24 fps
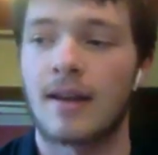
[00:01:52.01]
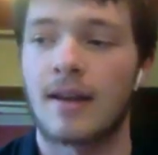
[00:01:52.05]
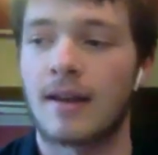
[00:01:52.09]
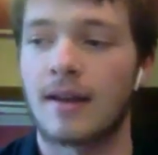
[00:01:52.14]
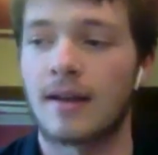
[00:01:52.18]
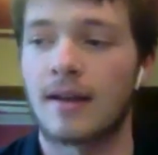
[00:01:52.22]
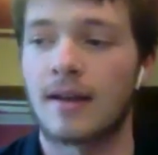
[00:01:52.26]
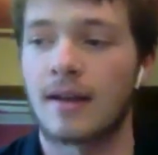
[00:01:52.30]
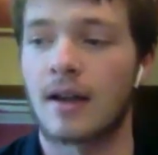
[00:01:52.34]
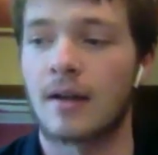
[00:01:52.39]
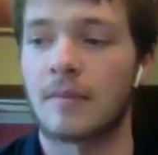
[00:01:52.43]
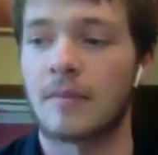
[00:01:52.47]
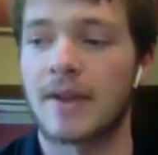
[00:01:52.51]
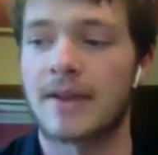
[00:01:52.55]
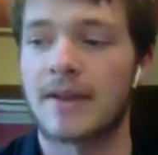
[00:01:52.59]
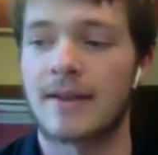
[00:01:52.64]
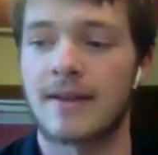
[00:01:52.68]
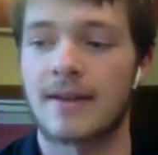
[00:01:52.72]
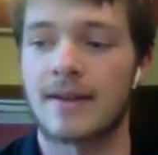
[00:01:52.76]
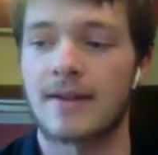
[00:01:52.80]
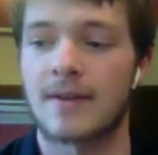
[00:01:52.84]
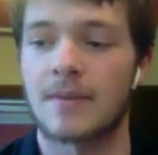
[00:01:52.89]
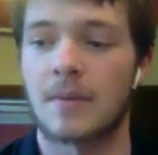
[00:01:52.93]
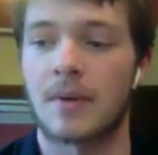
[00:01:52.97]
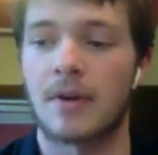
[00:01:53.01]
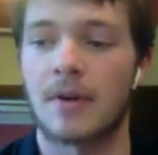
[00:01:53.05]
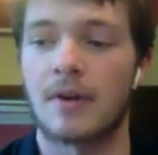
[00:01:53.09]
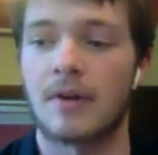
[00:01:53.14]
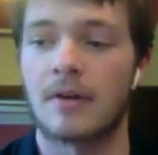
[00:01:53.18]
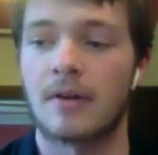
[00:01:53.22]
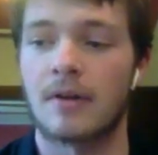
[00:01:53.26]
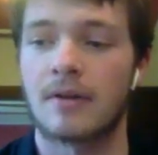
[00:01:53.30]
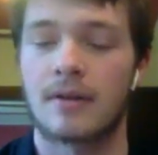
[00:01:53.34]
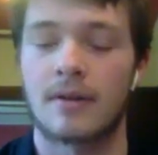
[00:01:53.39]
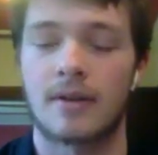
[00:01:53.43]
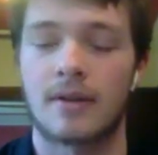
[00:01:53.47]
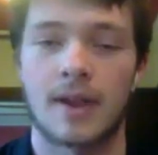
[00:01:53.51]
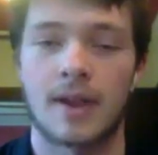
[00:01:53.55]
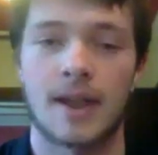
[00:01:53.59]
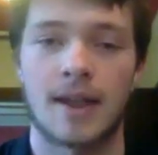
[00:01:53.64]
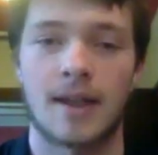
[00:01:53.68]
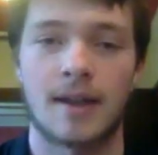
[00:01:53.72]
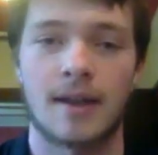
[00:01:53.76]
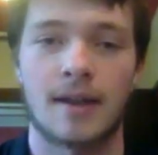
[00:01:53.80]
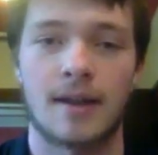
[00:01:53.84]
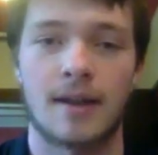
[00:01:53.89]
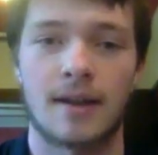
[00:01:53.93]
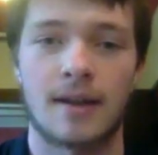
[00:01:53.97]
and I got my tennis ball
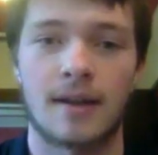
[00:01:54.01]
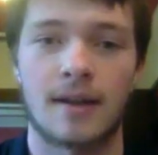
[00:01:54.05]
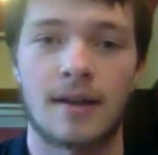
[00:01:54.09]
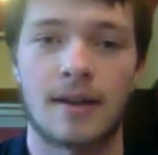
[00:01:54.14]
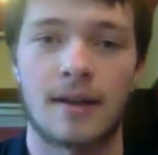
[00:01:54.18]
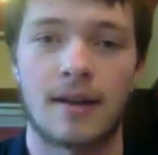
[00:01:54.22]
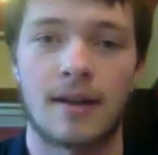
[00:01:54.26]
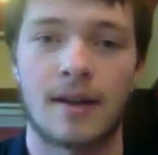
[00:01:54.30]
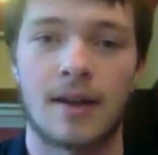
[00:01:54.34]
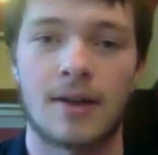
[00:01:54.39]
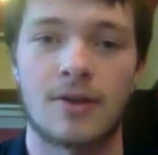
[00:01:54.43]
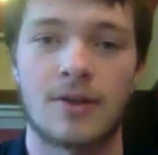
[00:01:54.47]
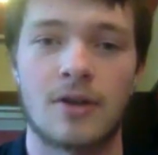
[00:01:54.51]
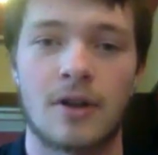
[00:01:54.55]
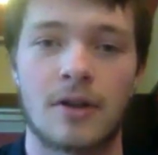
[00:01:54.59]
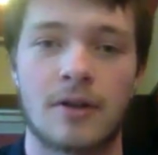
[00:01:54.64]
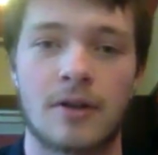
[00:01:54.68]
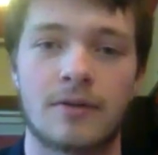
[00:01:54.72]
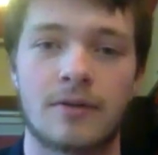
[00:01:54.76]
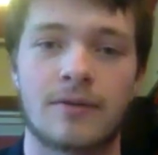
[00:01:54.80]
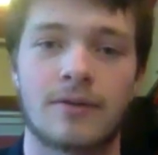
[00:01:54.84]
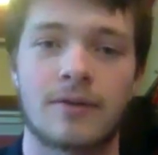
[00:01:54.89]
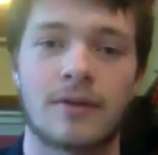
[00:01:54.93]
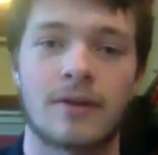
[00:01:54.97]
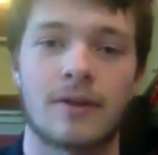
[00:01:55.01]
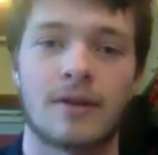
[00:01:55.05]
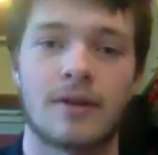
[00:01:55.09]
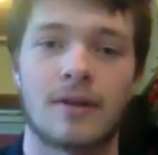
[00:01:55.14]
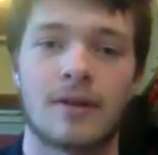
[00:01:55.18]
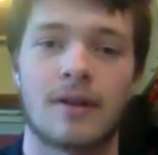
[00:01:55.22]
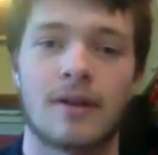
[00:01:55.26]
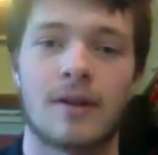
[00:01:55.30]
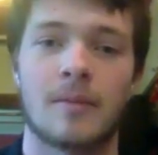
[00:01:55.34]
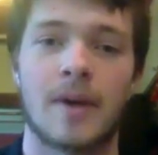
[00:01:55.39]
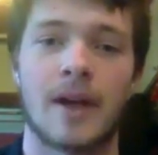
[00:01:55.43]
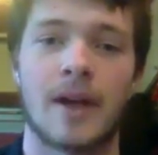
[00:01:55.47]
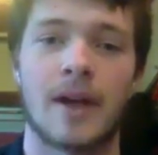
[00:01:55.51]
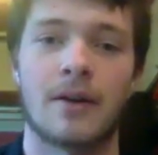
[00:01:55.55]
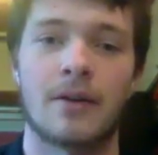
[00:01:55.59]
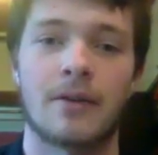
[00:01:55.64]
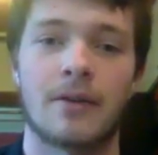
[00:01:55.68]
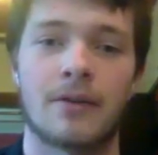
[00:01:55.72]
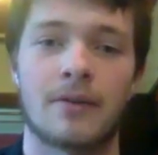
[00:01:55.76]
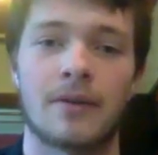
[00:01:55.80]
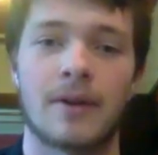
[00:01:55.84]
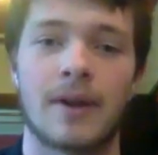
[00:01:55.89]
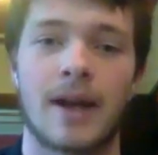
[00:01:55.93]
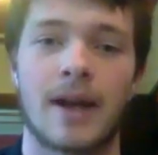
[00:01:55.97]
and I juggled for
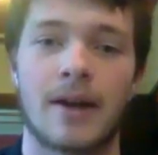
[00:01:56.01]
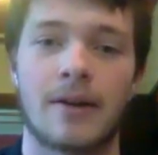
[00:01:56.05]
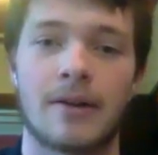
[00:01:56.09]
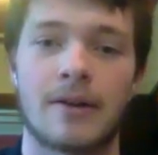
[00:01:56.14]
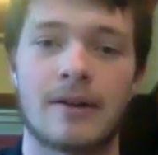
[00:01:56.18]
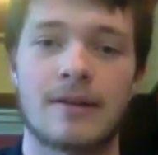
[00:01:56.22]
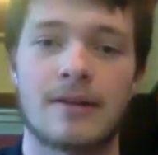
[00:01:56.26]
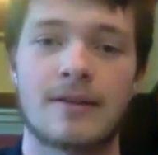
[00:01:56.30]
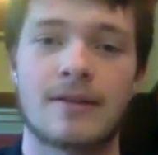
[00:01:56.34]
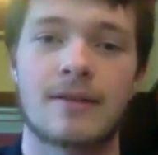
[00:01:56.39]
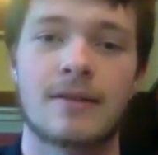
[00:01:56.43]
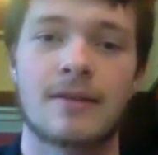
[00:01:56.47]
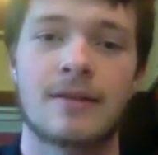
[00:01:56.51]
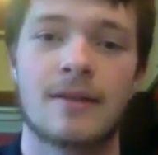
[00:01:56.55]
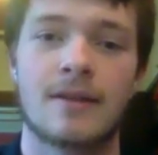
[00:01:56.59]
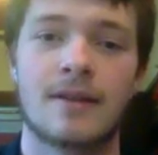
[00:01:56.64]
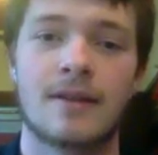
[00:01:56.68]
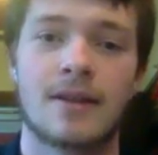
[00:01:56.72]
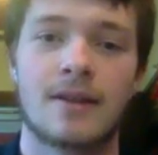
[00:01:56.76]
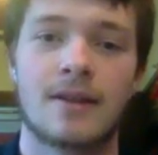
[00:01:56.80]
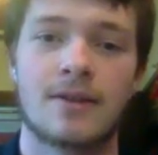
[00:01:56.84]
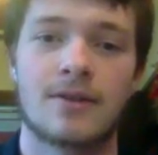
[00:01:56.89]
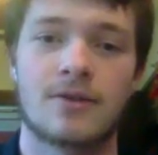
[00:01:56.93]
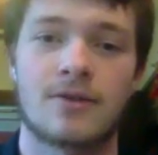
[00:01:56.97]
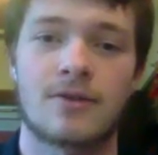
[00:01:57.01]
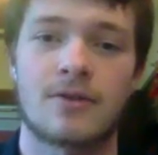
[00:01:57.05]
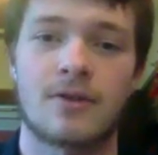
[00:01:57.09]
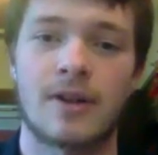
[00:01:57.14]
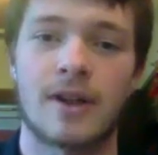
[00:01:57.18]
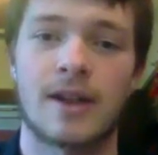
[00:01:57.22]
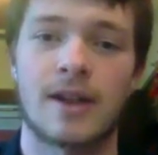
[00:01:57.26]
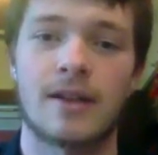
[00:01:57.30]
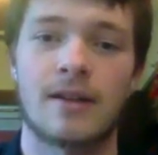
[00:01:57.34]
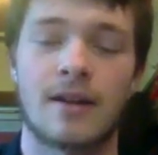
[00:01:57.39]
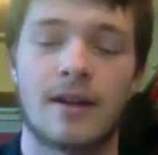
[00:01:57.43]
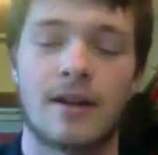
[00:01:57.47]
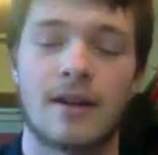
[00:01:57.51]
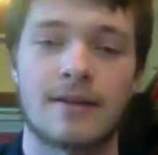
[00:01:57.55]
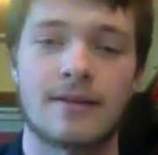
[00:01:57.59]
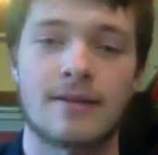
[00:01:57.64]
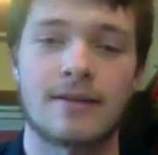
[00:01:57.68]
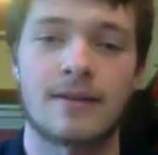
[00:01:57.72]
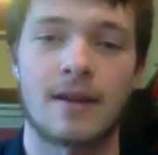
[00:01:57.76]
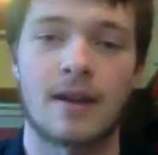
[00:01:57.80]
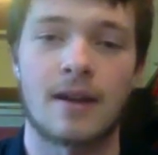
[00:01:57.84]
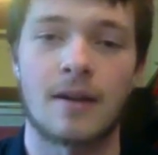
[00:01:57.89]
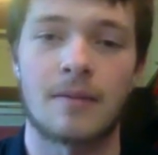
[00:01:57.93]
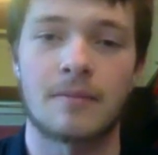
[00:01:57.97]
about 3 hours straight,
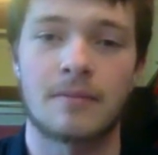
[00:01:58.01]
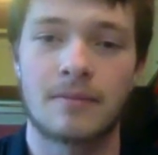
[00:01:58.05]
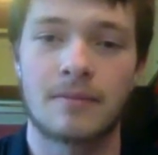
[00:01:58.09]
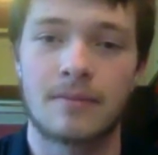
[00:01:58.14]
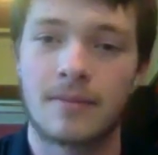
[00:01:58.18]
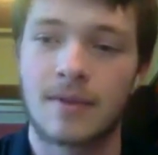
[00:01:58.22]
nonstop.